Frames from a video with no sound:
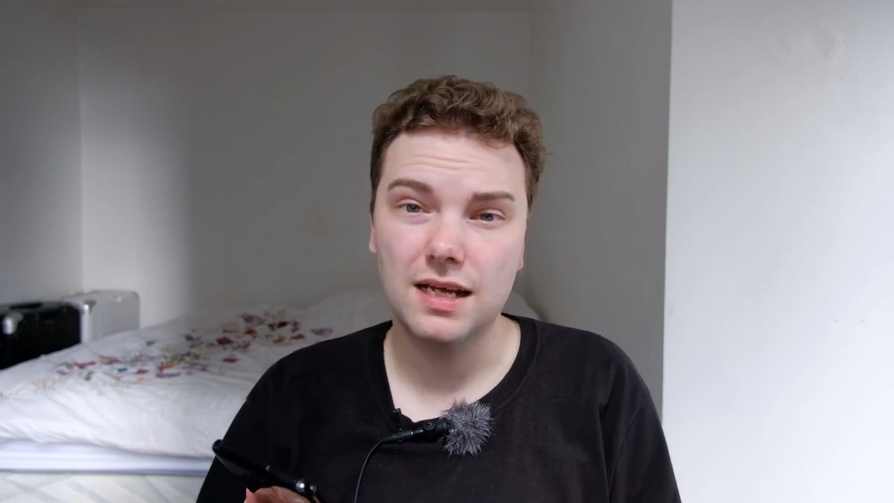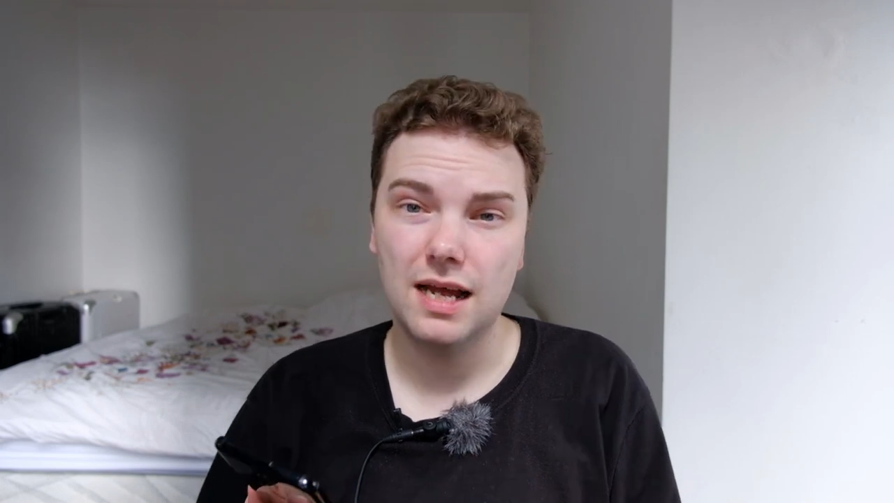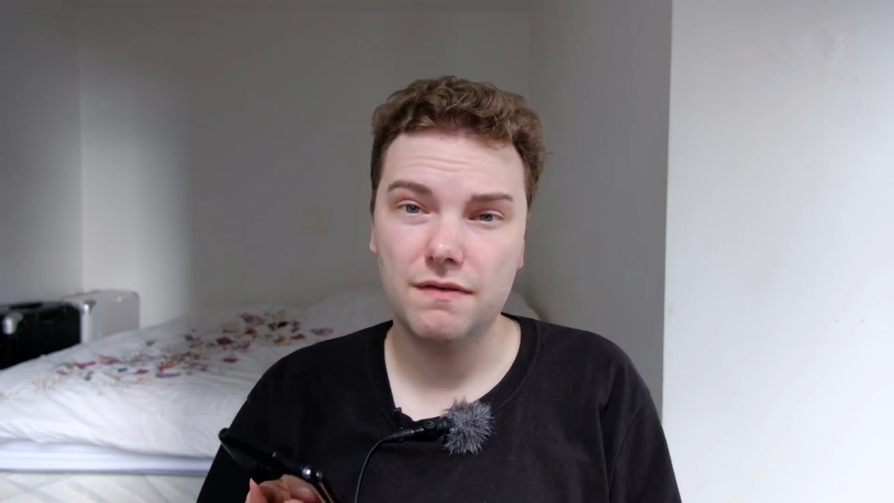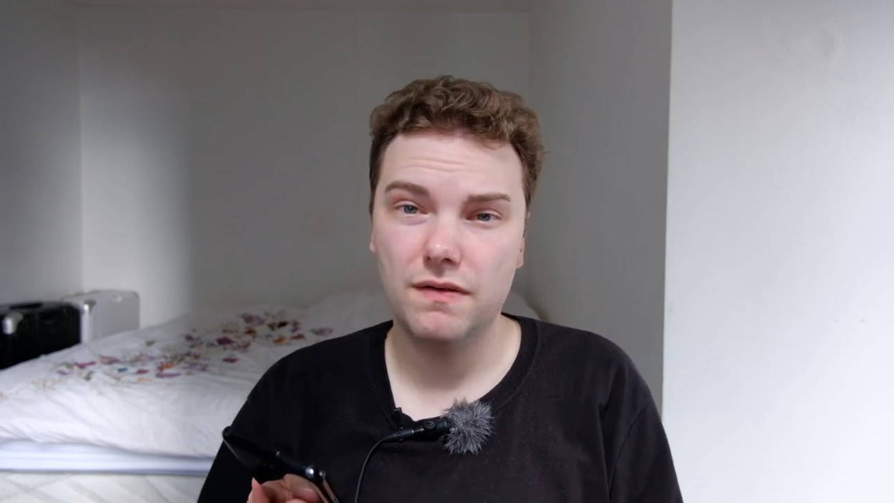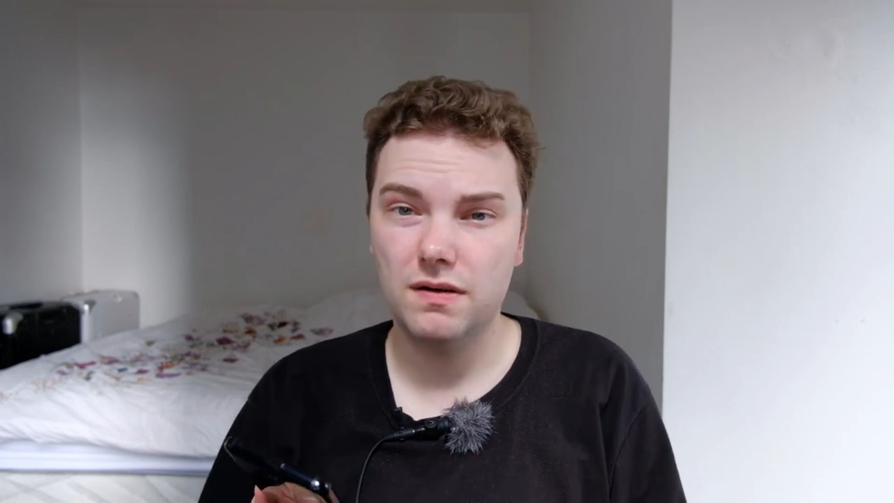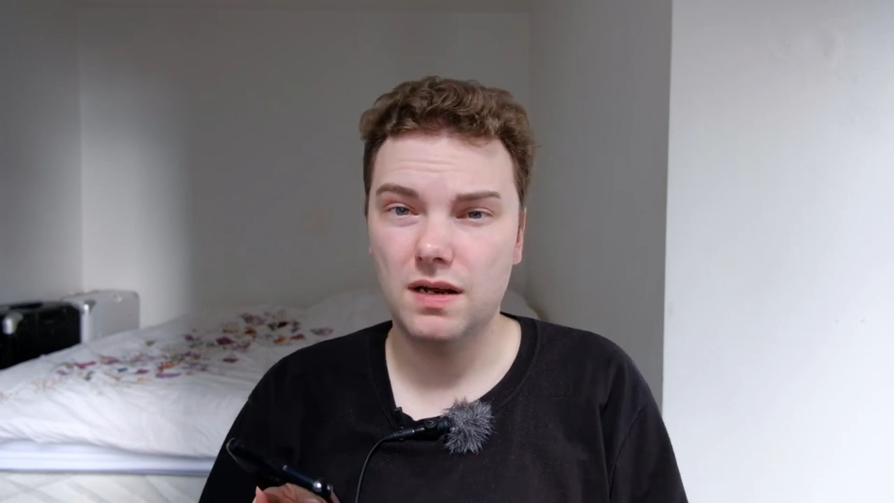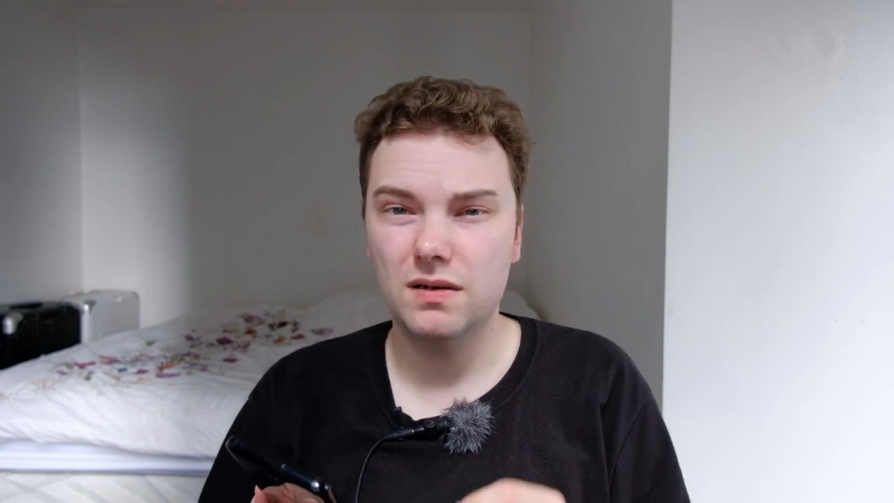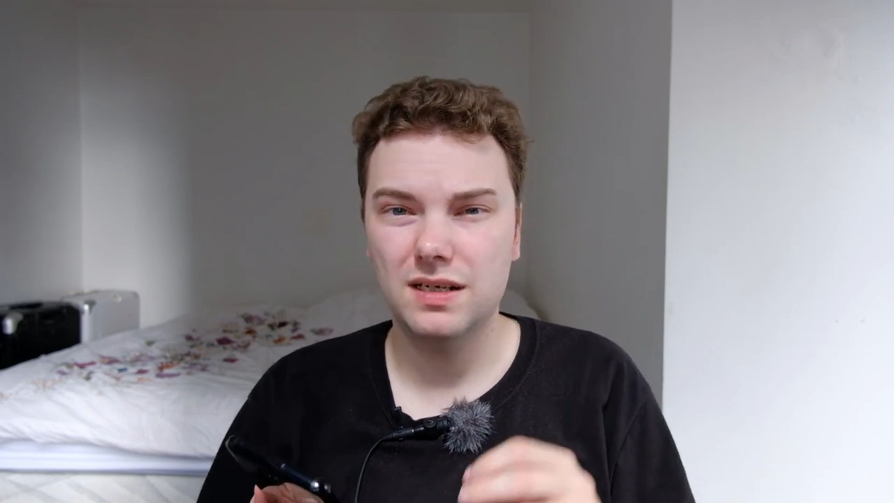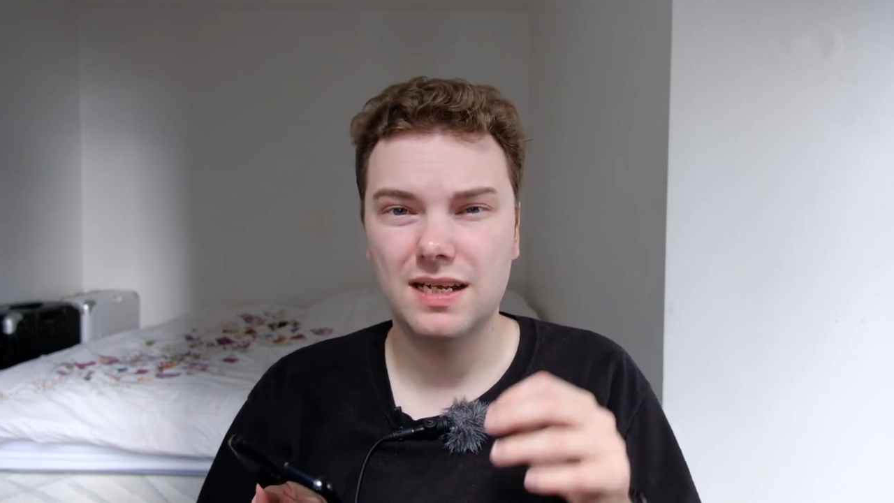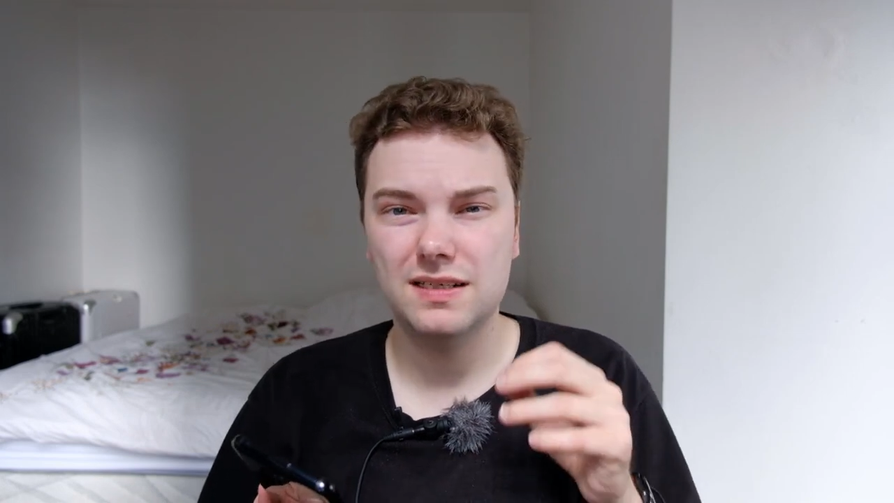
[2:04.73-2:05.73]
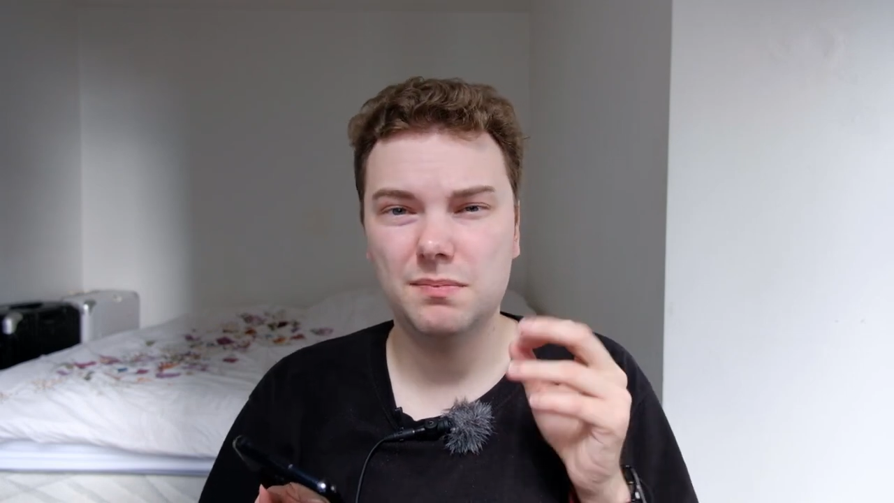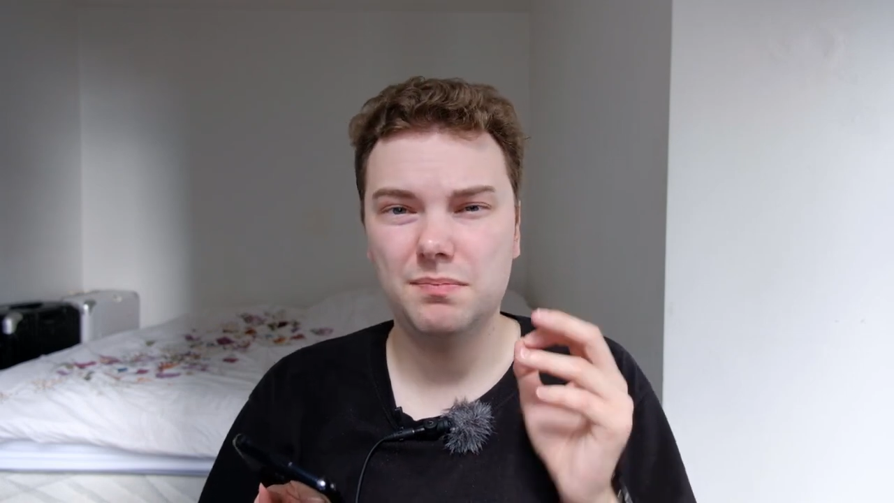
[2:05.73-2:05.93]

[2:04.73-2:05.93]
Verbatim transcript: I found out it has a